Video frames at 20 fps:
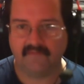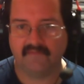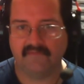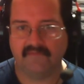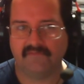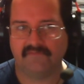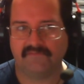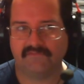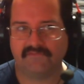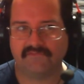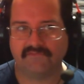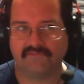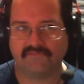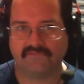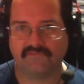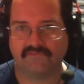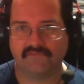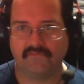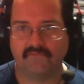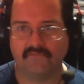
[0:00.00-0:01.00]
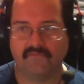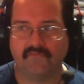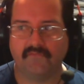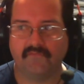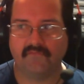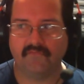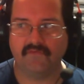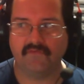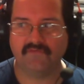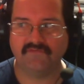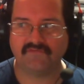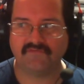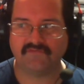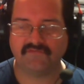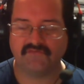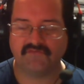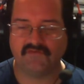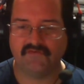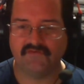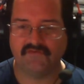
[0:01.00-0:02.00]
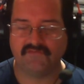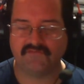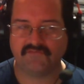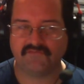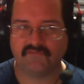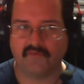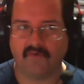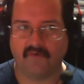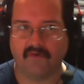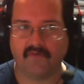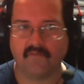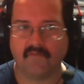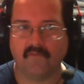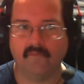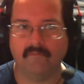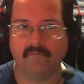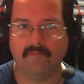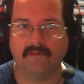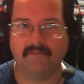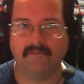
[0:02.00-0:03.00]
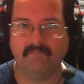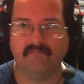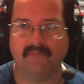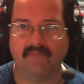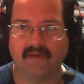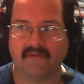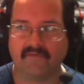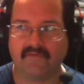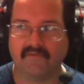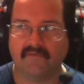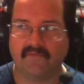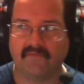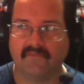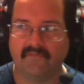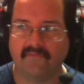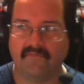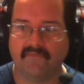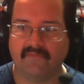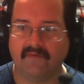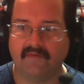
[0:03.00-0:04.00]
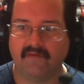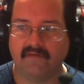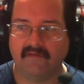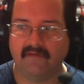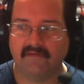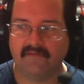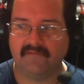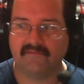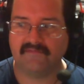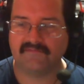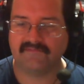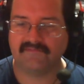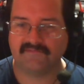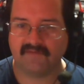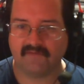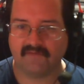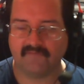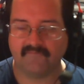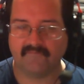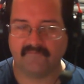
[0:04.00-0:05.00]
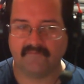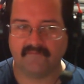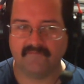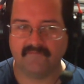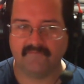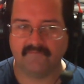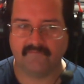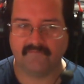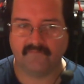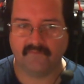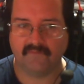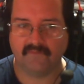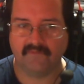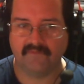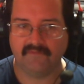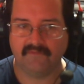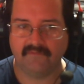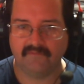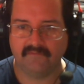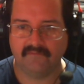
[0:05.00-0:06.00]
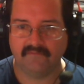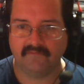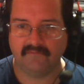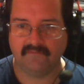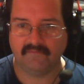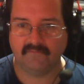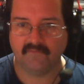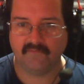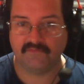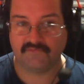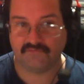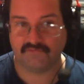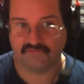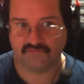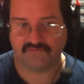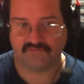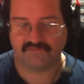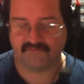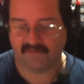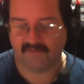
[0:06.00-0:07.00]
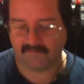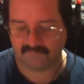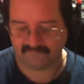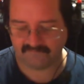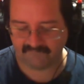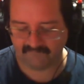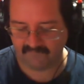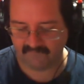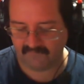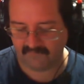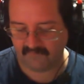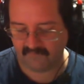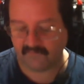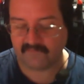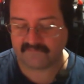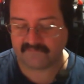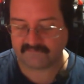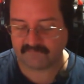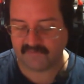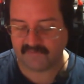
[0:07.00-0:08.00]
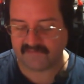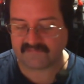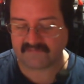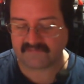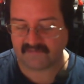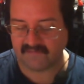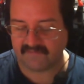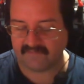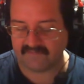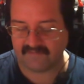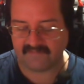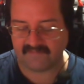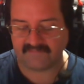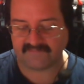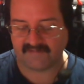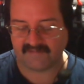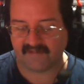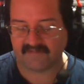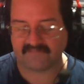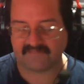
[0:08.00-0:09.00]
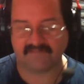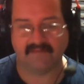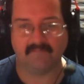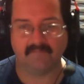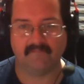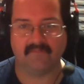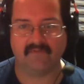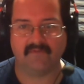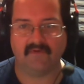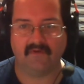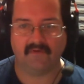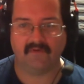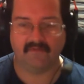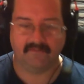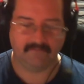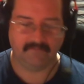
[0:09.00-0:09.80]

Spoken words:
So this is arguably better than Zalfrin Void, which just taps. It's basically the exact same card.